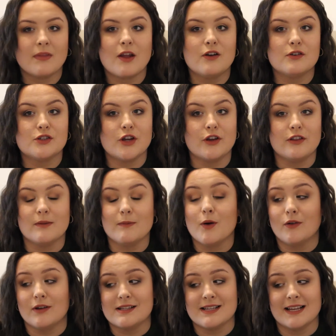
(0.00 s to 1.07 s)
I'll show you them.
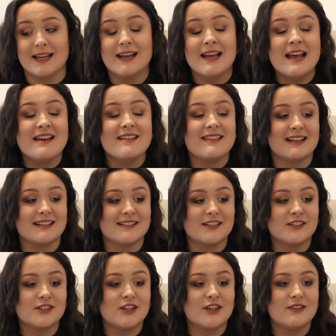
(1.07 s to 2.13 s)
Honestly, they're
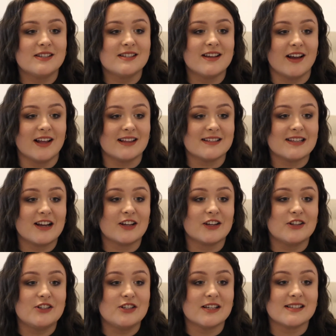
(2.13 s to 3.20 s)
such cute designs. I
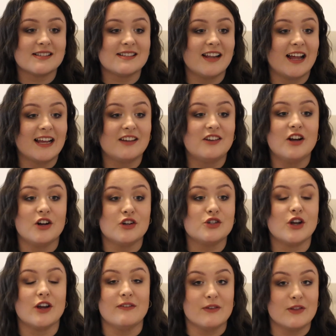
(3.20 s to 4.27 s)
could just like
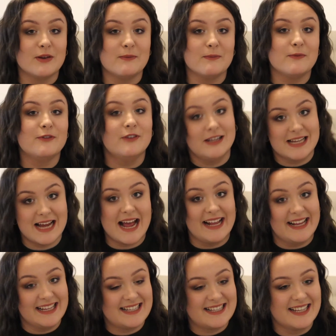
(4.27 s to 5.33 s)
gush over them for
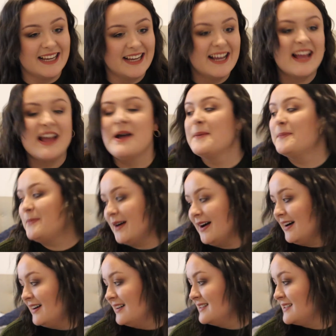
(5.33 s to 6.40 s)
days.
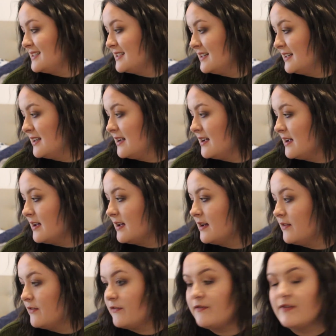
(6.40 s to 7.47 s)
But
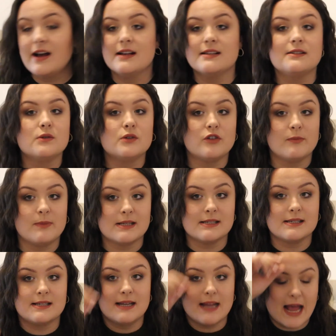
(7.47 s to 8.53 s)
first order of
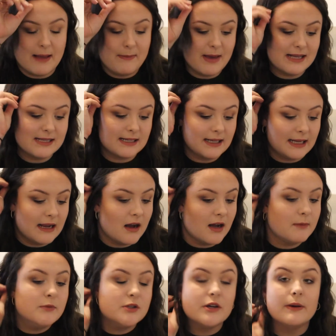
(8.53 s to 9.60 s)
business today, basically
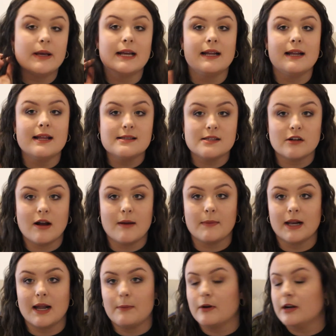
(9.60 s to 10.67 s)
I'm doing an Instagram
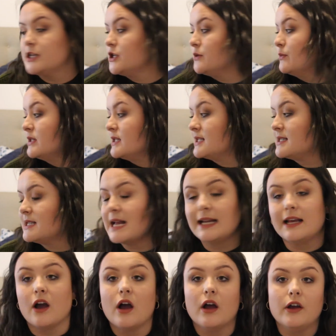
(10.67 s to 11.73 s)
collaboration with
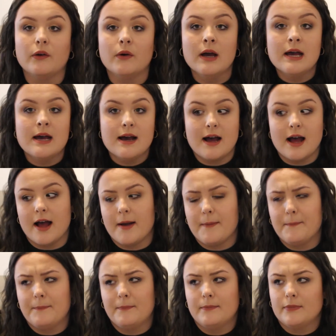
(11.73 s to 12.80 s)
Desenio
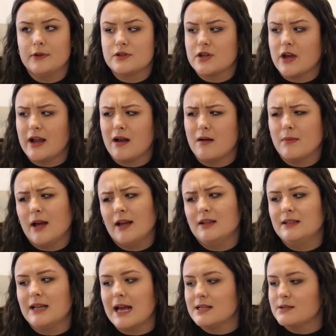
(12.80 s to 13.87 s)
that's going up
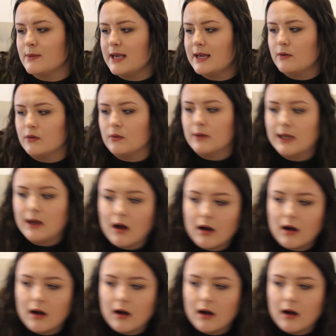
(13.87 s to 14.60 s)
like next week or the week